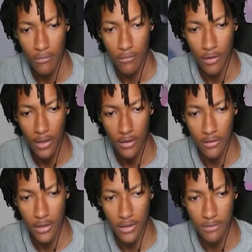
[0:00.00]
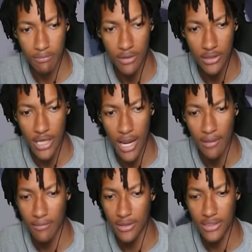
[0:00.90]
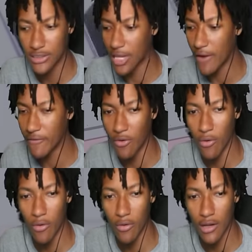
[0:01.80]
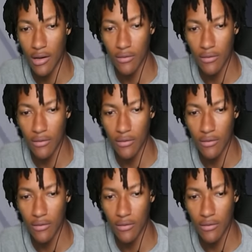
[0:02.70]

Okay, uh, this this game, this is not even a horror game